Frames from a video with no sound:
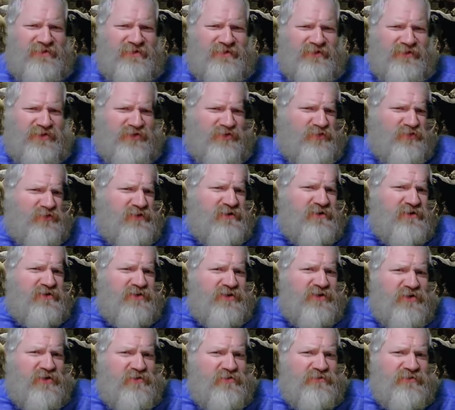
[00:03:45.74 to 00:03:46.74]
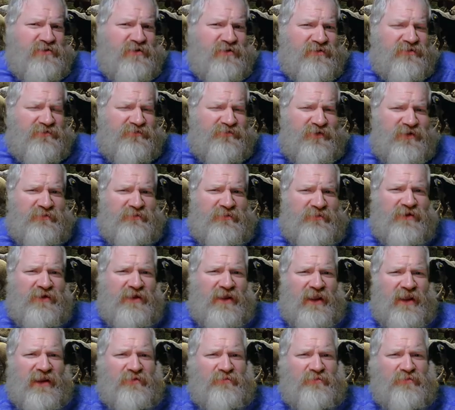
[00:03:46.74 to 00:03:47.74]
You'll enclose all the female
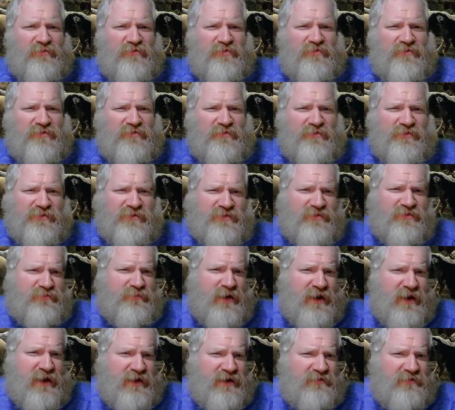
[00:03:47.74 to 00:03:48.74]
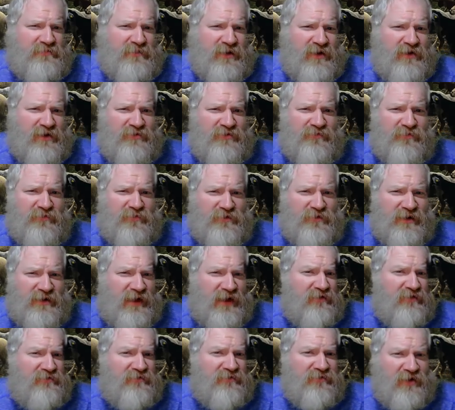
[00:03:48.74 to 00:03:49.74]
animals with the spotted males for a
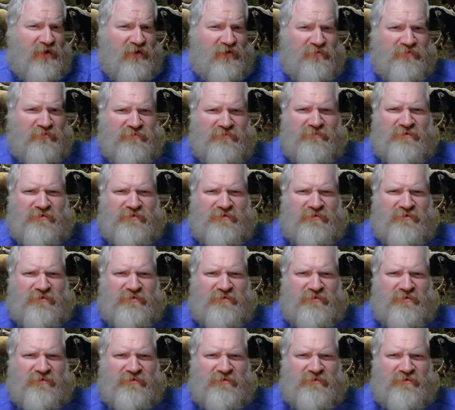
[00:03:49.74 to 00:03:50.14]
day or so.